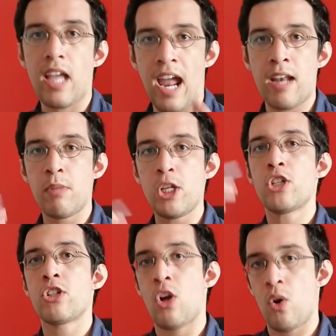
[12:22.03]
and be
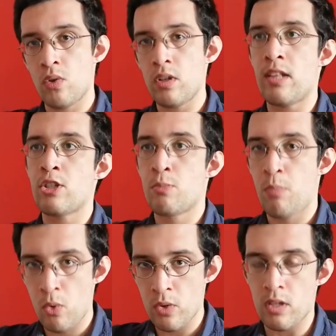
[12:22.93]
shown and
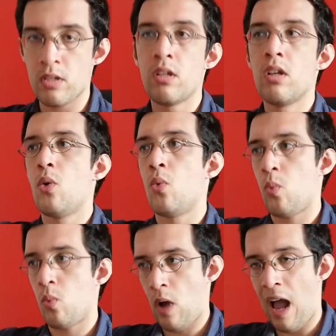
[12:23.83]
spoken
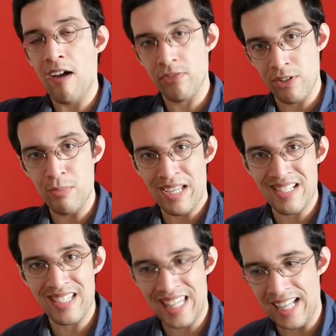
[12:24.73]
after being
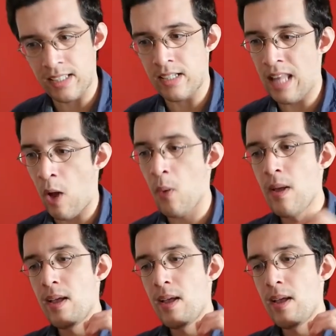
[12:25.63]
selected. Now,